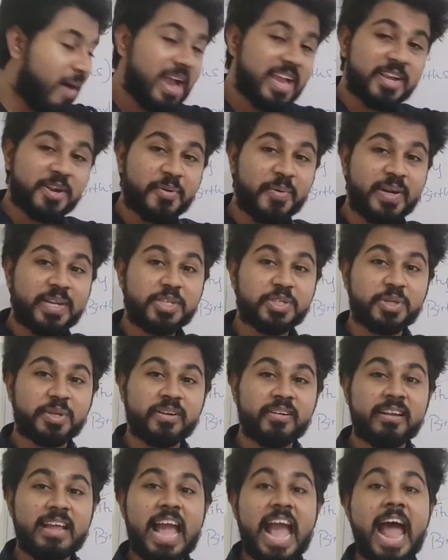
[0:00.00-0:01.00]

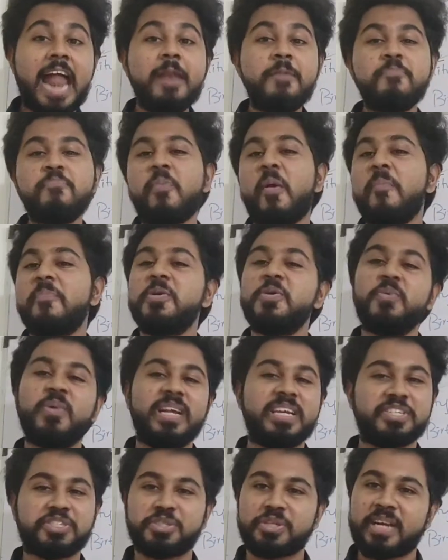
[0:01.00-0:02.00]
migration and
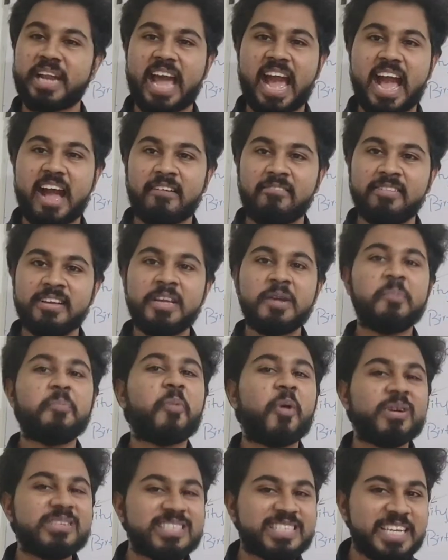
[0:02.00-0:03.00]
population have
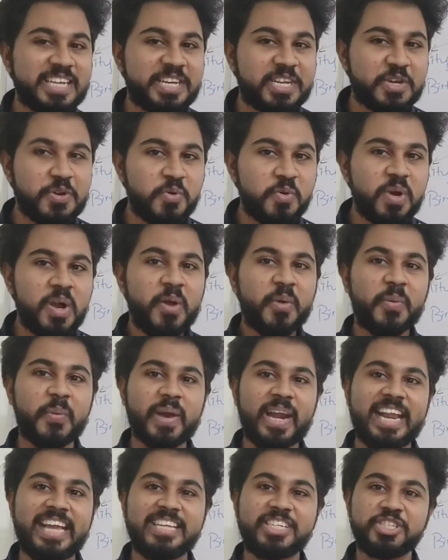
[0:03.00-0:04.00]
positive
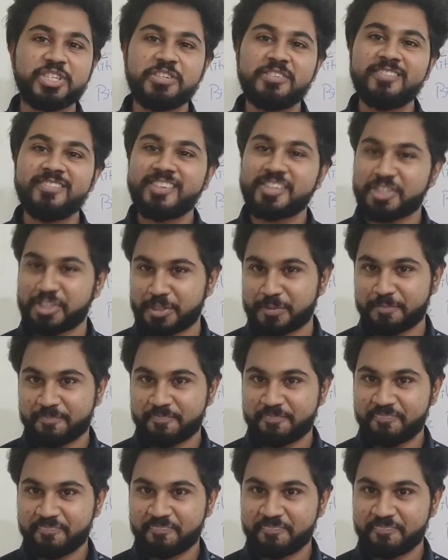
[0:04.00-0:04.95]
relationship.